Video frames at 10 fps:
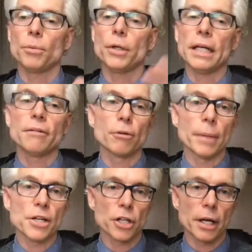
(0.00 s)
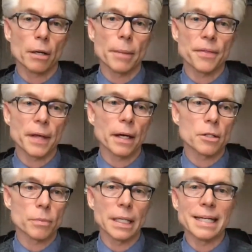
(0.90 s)
put information out about that
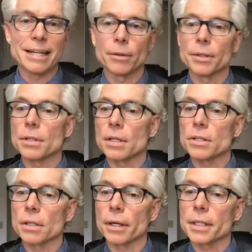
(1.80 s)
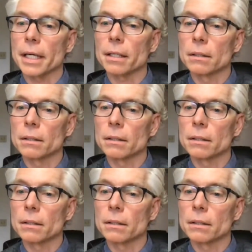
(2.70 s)
as we get nearer to the start date.